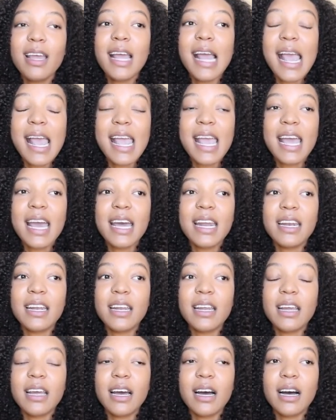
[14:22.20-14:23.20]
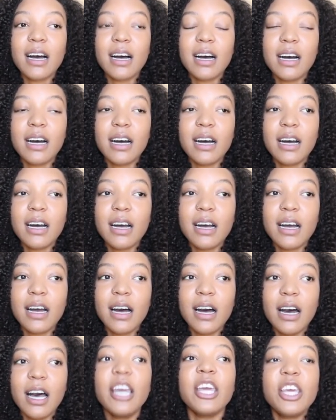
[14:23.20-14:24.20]
And
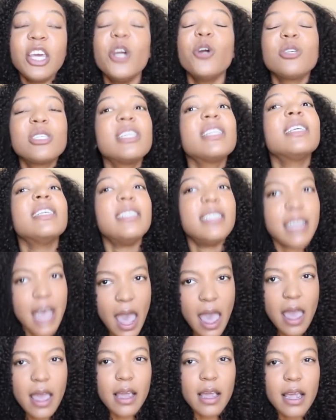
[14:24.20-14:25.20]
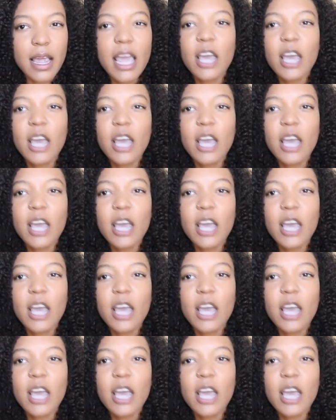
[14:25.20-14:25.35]
a year to the day.